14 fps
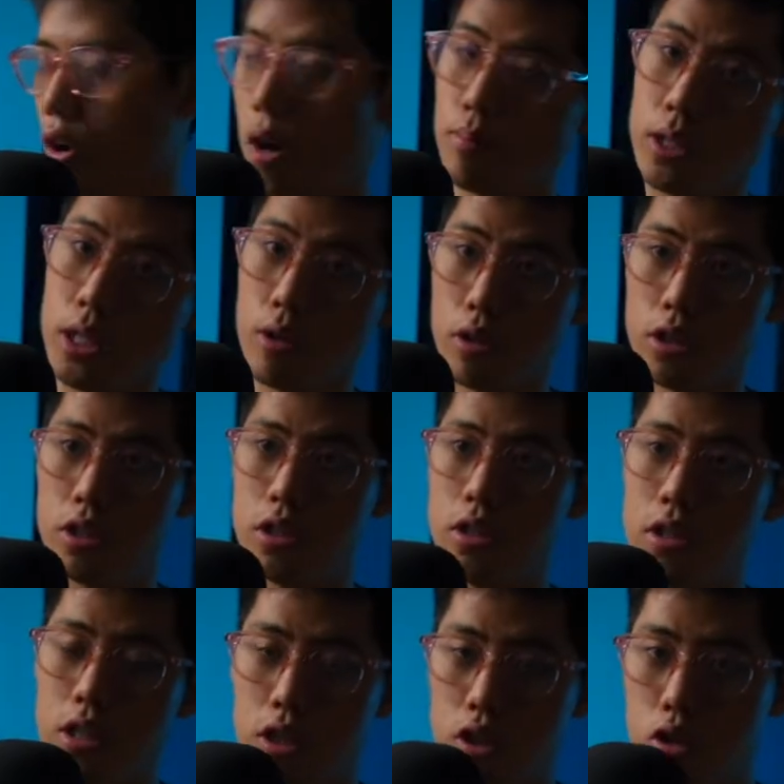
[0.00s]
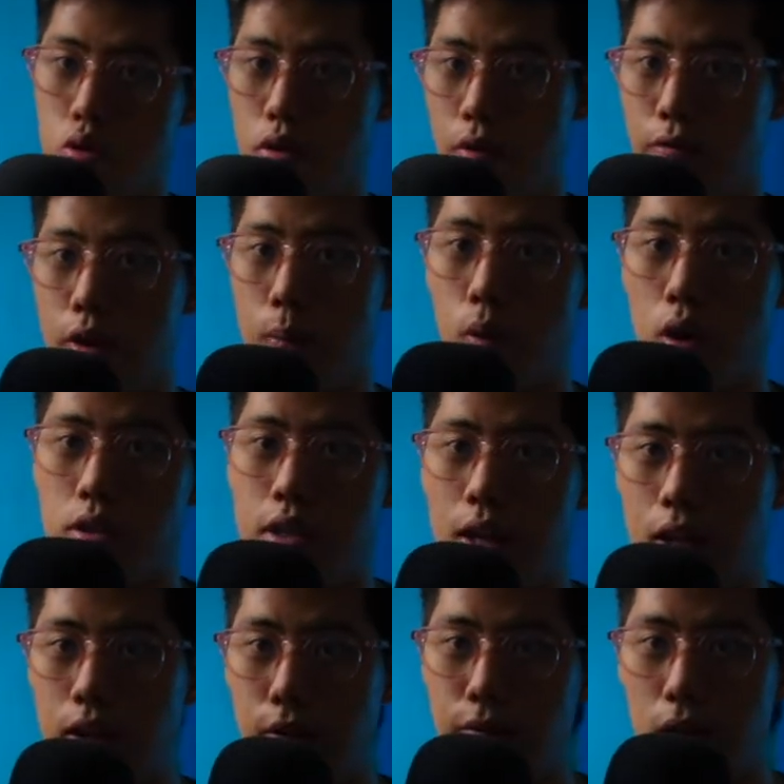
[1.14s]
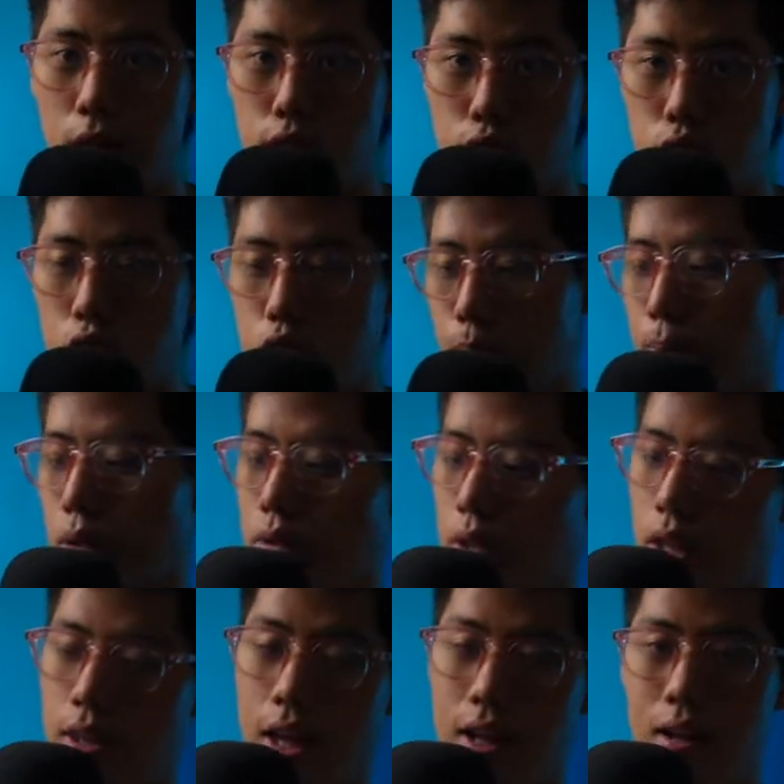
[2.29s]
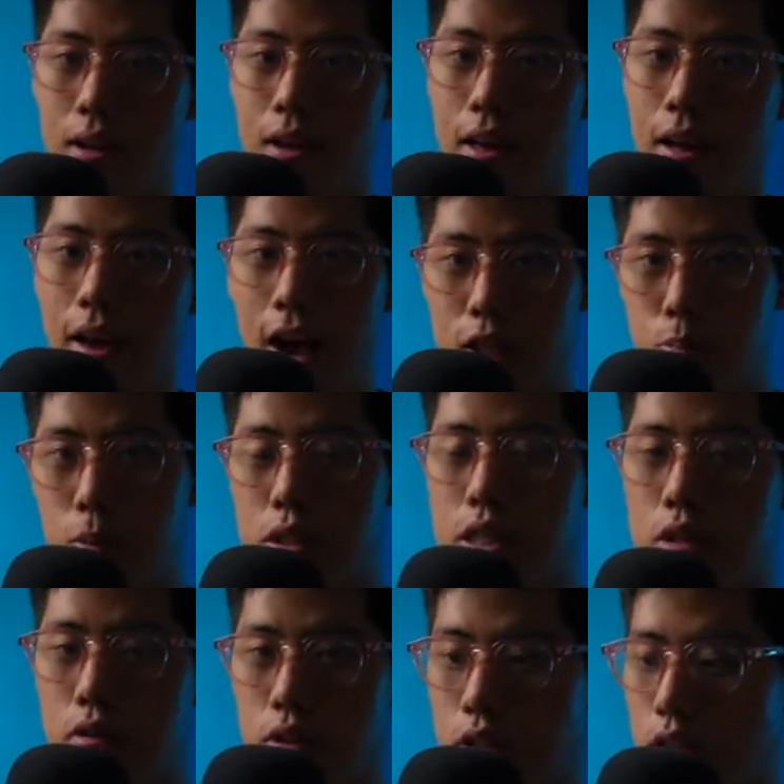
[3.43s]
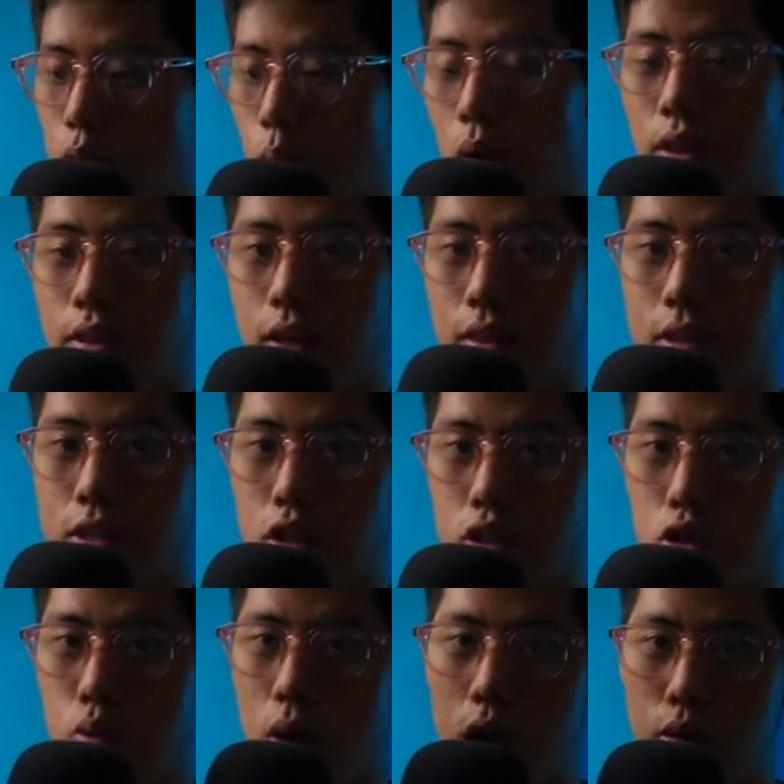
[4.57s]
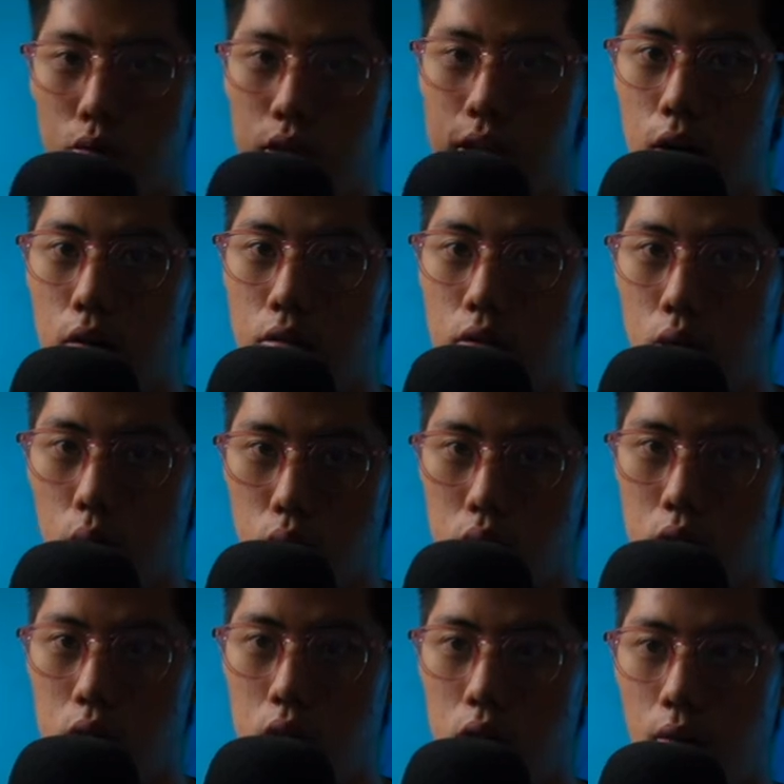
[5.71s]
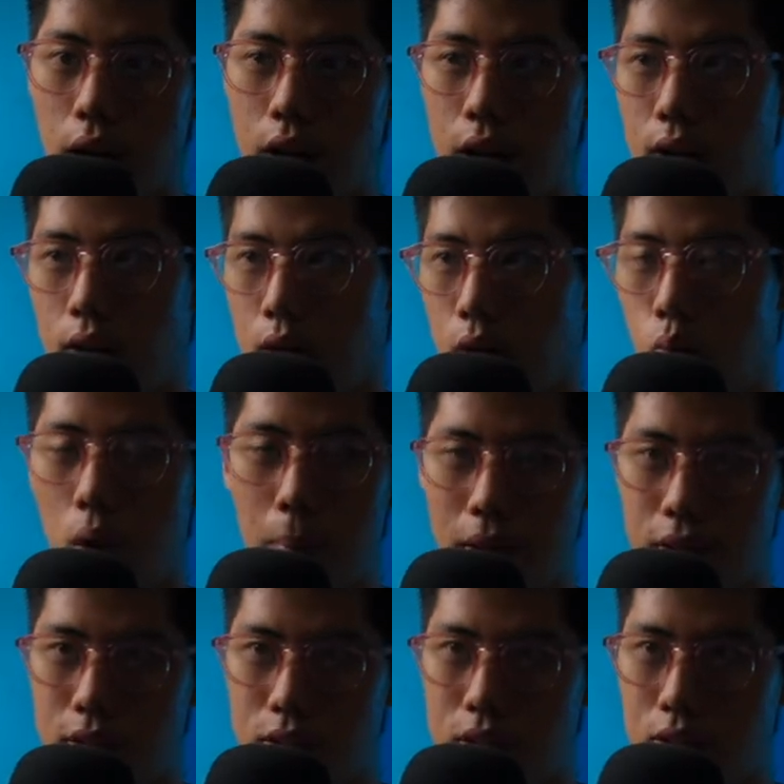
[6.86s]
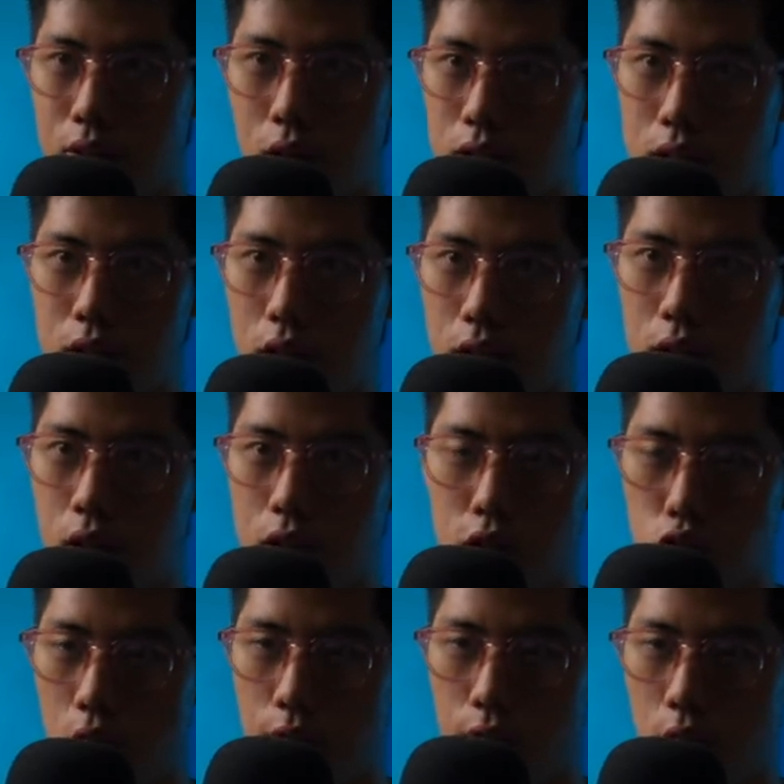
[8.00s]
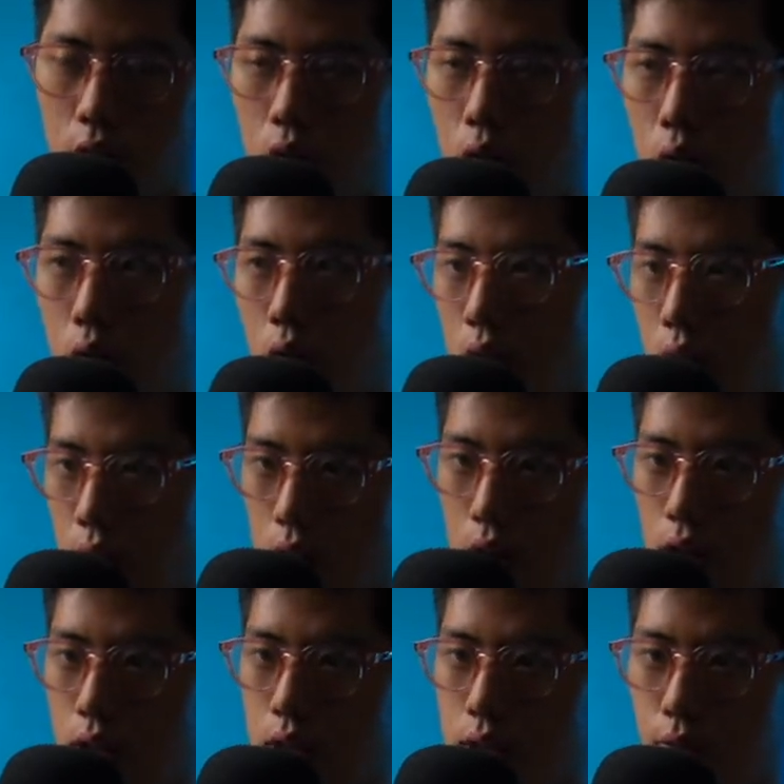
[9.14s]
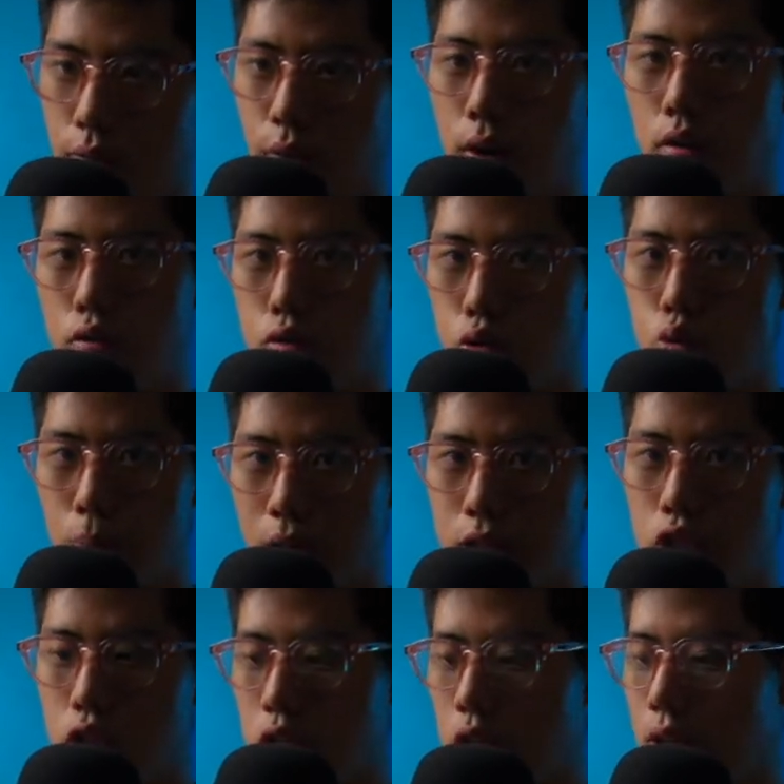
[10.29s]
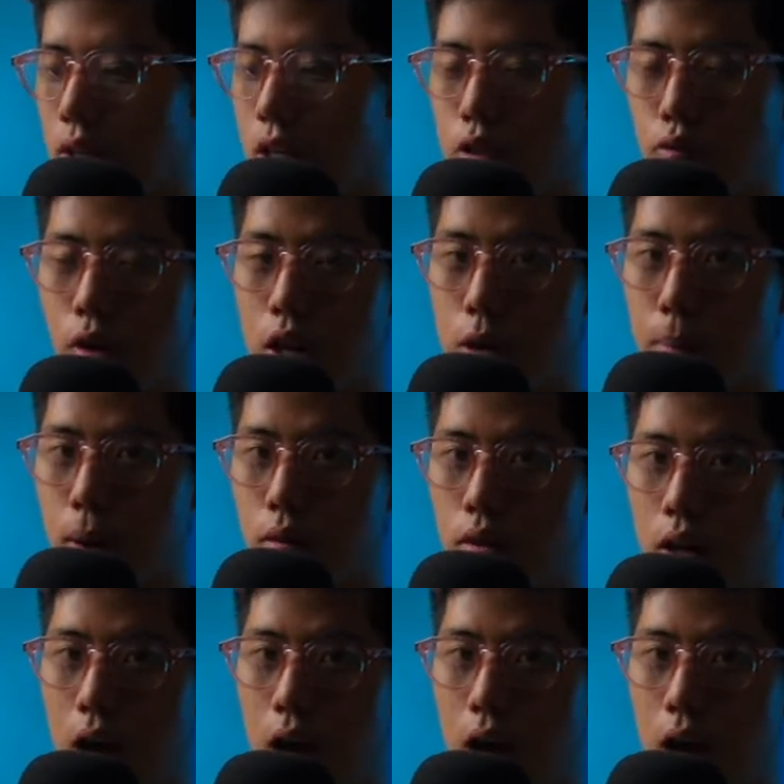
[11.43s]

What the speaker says: .com Secrets teaches you the frameworks and like the funnels you need to build. And then Expert Secrets is the one that teaches you how to sell those, right? And what matters is honestly not the traffic or the funnel too much. It's really about